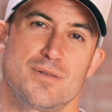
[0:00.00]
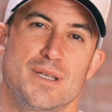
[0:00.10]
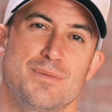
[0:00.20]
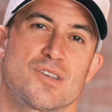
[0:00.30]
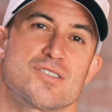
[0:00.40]
in
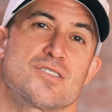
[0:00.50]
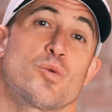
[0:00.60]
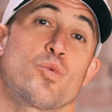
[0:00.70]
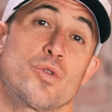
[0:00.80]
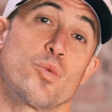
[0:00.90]
me because
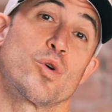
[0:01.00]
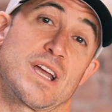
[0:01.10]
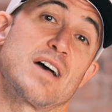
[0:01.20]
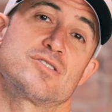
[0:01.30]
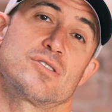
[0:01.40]
the, the
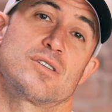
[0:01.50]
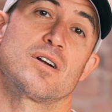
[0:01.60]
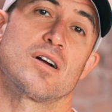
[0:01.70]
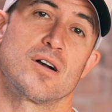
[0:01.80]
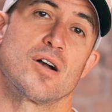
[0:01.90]
workouts are,
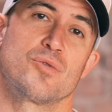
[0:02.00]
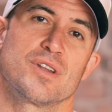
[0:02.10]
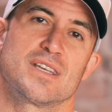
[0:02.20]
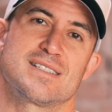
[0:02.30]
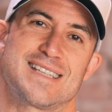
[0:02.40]
are, are
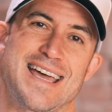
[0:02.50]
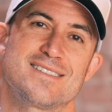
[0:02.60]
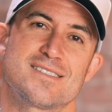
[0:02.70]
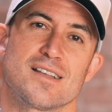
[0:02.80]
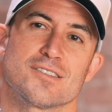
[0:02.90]
really
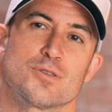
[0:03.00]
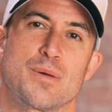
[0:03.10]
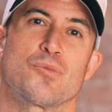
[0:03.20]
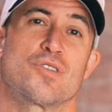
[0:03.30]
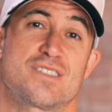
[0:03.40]
intense, a little
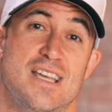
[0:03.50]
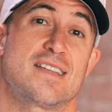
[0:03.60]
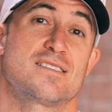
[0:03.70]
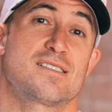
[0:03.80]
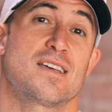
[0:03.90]
bit more
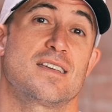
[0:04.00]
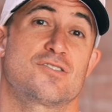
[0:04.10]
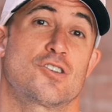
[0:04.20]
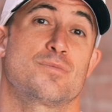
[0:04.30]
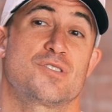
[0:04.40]
intense in
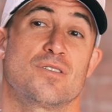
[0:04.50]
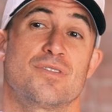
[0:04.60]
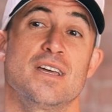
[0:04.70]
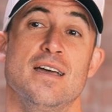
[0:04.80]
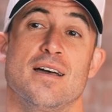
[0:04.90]
terms
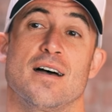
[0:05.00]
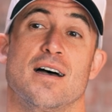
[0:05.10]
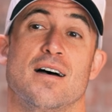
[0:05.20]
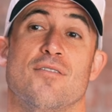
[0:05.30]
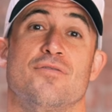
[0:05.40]
of
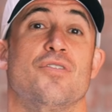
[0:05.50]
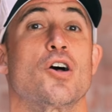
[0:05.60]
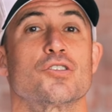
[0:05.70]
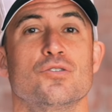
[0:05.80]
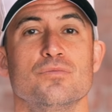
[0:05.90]
uh,
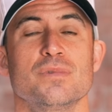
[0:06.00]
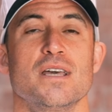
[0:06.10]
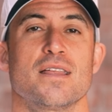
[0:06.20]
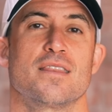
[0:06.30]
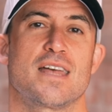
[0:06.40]
volume
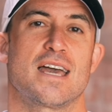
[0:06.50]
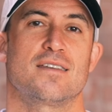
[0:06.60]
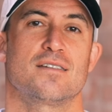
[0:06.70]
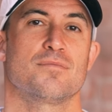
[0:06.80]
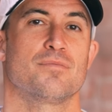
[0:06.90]

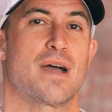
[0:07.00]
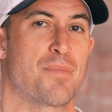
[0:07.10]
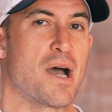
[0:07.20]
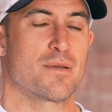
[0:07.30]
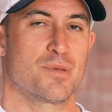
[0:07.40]
than my
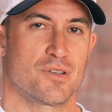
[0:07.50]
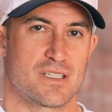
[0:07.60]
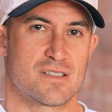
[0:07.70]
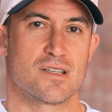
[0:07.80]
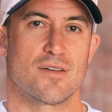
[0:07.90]

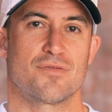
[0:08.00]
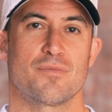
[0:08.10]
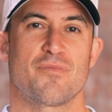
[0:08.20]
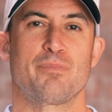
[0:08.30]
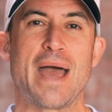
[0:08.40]
bodybuilding stuff
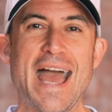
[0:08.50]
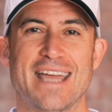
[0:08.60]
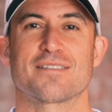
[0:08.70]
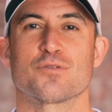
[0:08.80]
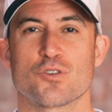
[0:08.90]

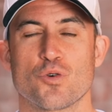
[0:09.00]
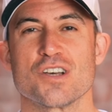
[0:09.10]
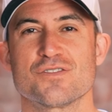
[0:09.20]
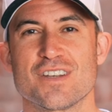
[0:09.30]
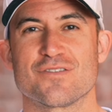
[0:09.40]

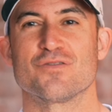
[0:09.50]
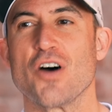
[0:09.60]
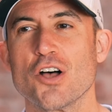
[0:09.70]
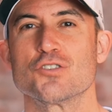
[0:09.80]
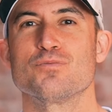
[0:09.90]
CrossFit is
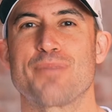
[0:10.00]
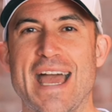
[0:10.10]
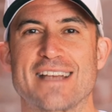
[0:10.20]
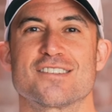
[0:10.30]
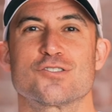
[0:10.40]
volume
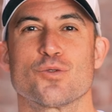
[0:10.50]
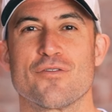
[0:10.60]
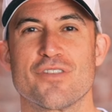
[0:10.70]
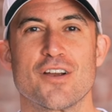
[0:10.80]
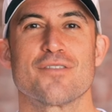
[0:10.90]
packed into a
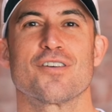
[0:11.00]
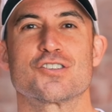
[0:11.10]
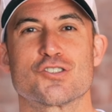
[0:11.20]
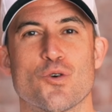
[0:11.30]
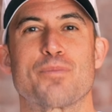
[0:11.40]
very, very
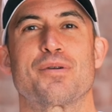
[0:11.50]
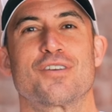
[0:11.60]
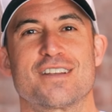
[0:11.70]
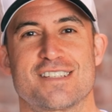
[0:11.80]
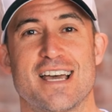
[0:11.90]
short
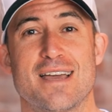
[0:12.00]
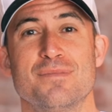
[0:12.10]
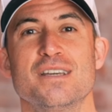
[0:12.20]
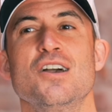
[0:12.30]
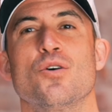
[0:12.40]
period of
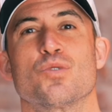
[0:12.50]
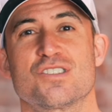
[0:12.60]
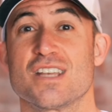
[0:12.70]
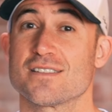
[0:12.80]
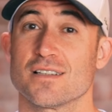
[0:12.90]
time, which
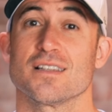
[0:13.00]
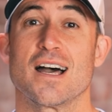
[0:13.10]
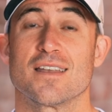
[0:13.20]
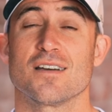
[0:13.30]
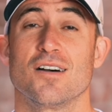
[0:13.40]
takes a
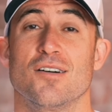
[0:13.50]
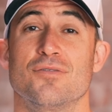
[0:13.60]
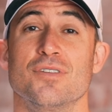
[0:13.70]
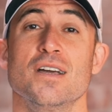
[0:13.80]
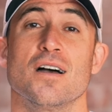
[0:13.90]
lot of,
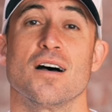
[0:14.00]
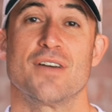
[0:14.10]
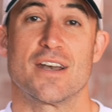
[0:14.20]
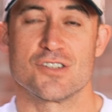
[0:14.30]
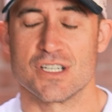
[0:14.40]
of
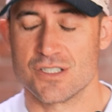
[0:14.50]
energy.